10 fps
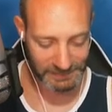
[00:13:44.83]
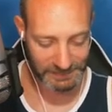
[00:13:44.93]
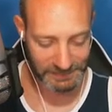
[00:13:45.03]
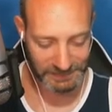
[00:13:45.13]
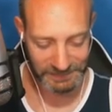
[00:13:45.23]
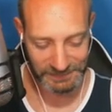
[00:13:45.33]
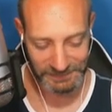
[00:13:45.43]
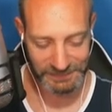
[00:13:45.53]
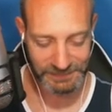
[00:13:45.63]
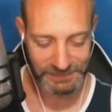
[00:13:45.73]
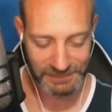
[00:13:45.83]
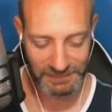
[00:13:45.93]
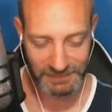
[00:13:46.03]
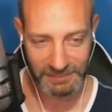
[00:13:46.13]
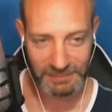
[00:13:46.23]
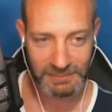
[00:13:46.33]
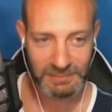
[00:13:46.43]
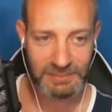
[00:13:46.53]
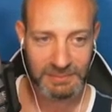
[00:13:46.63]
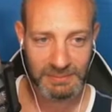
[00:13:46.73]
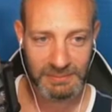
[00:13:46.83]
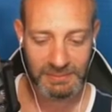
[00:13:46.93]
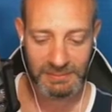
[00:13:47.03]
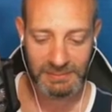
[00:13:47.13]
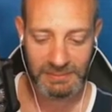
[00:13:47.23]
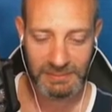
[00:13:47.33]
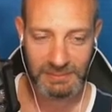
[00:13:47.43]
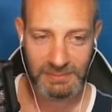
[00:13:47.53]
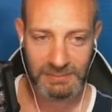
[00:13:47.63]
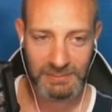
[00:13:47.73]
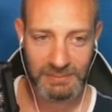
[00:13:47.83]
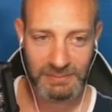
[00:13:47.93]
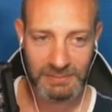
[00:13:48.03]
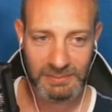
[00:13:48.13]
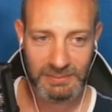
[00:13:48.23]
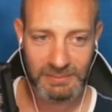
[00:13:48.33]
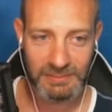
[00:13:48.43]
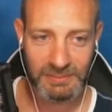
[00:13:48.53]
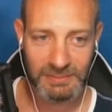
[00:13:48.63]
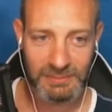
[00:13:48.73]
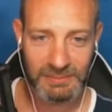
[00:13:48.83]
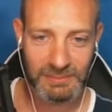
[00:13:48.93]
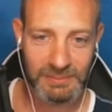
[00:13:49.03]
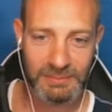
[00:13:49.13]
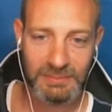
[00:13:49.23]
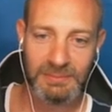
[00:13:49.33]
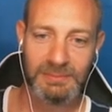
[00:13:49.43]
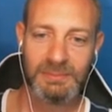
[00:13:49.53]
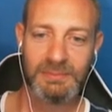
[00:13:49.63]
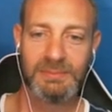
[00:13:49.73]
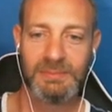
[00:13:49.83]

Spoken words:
(not speaking)